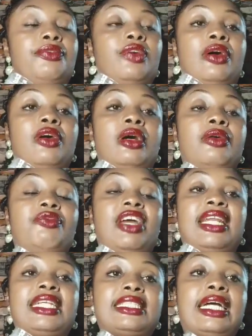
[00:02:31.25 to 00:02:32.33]
for
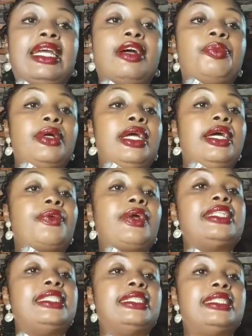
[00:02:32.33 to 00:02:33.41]
financial help,
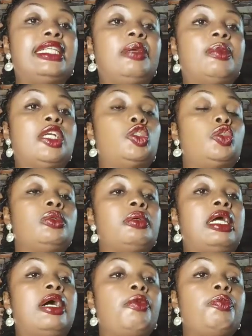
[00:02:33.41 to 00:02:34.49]
write his name that you should
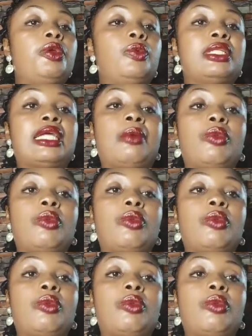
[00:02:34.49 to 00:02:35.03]
help me with that